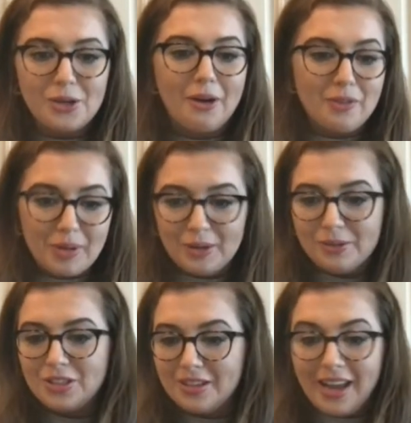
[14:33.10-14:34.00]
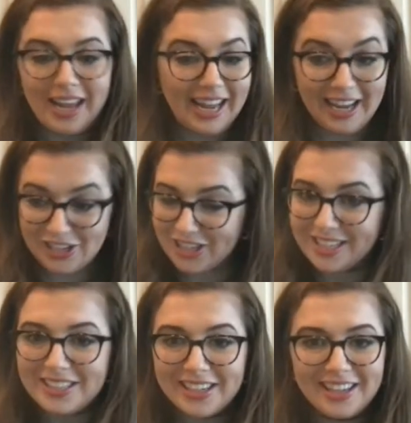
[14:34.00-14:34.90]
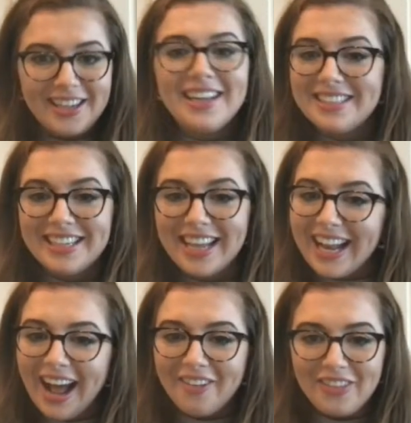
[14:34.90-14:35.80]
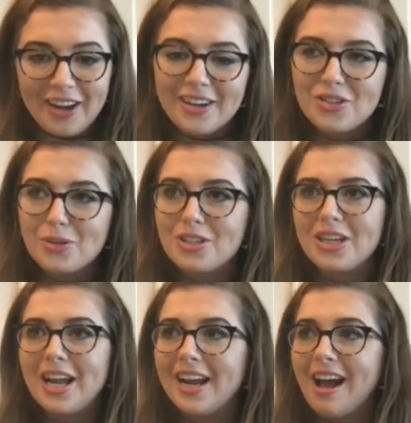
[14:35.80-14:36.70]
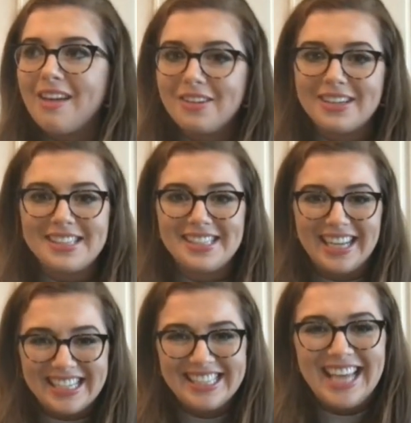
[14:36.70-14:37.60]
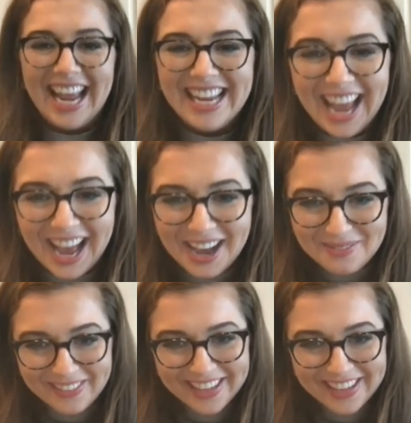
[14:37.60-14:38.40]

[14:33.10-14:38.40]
everybody was itching to get out there. George and I got there at 6 a.m.